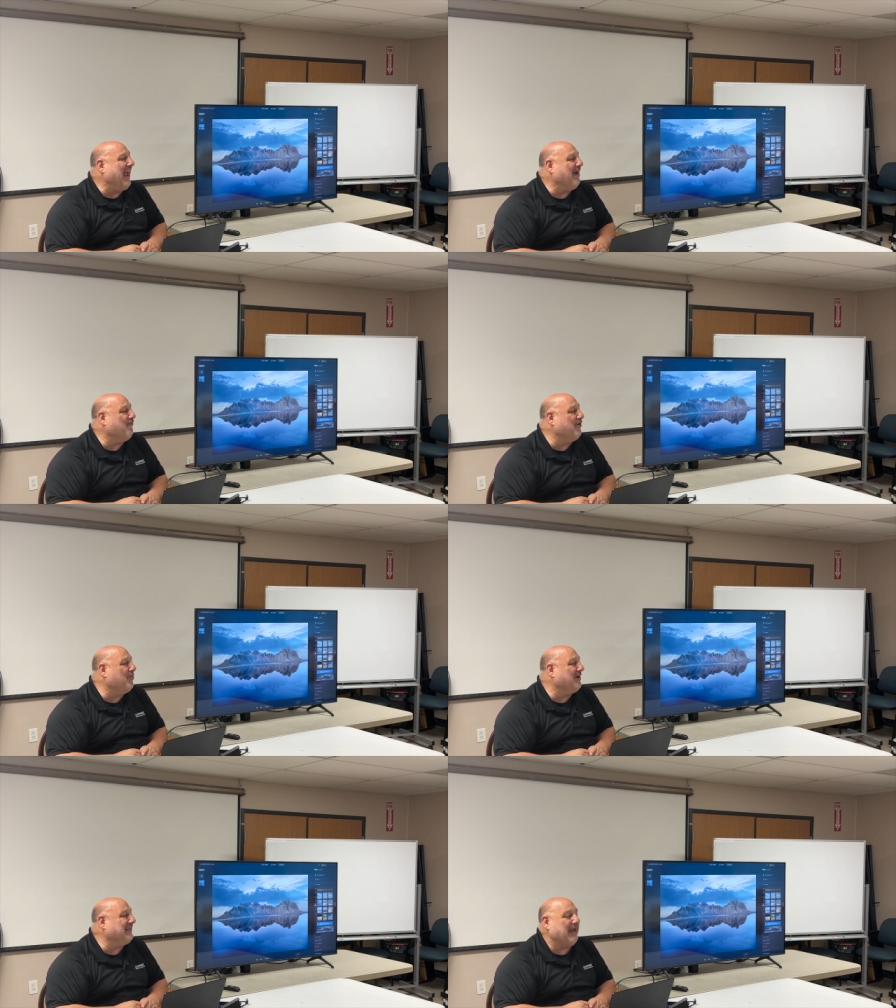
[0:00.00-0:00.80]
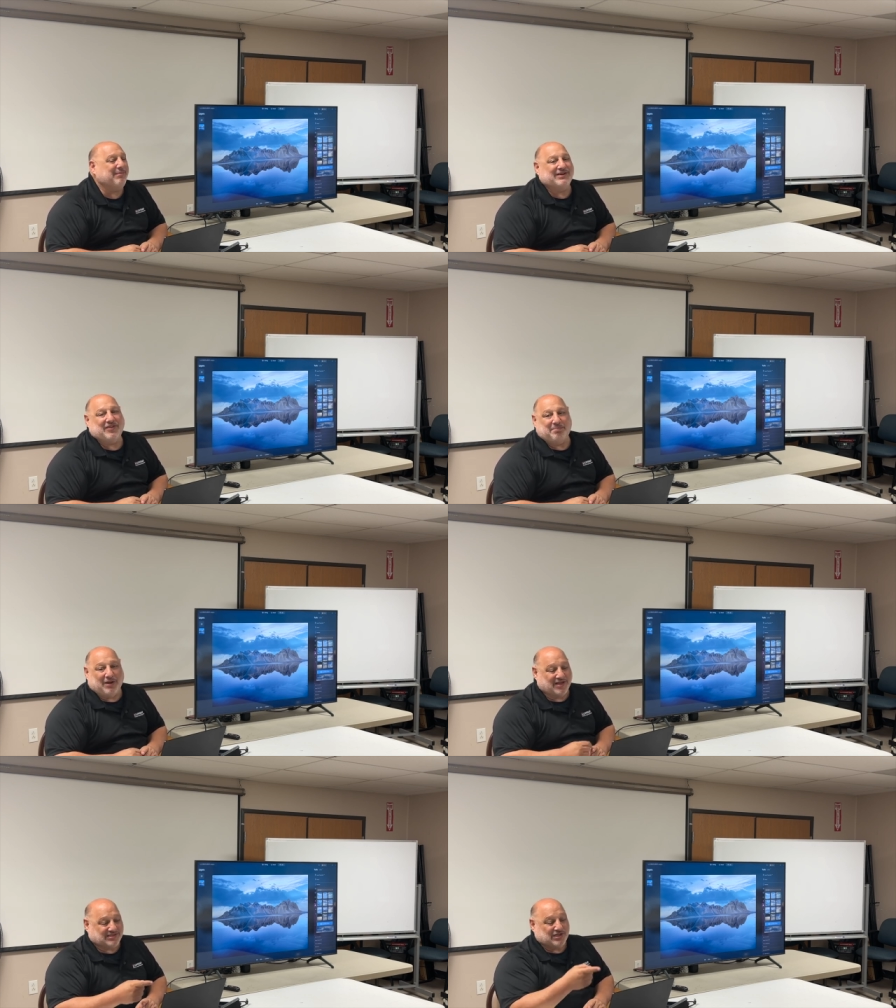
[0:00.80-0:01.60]
Everyone came into the
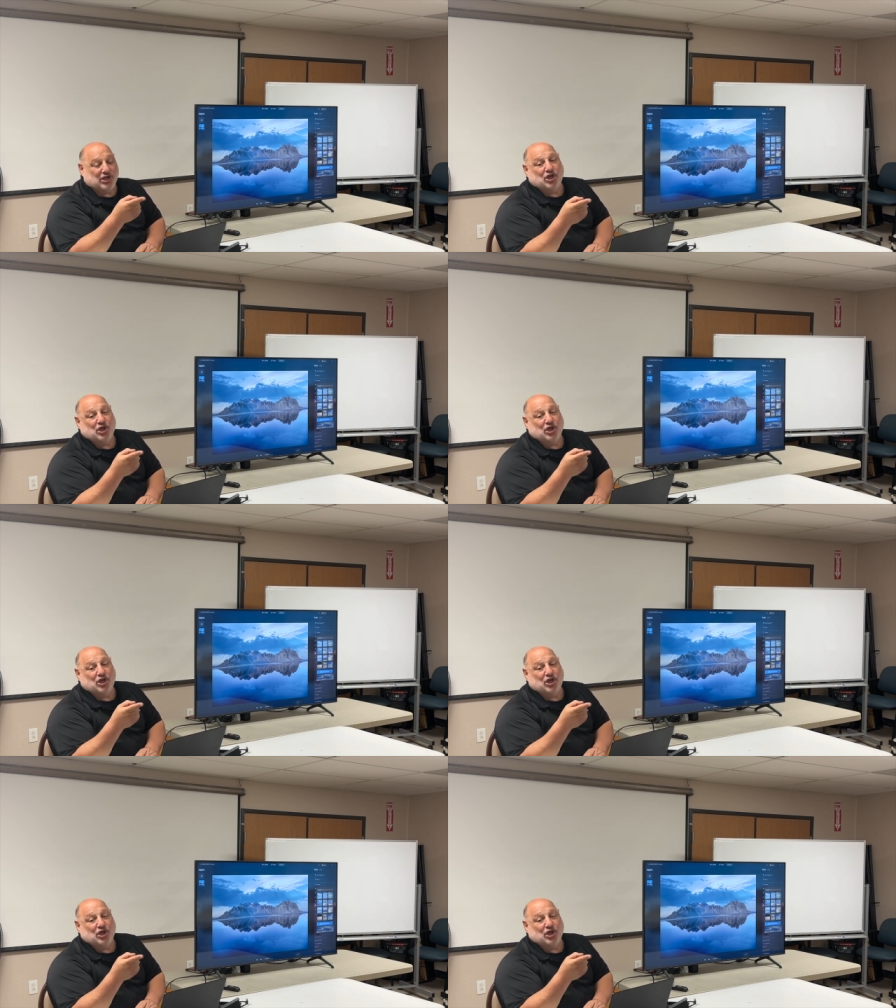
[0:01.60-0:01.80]
bus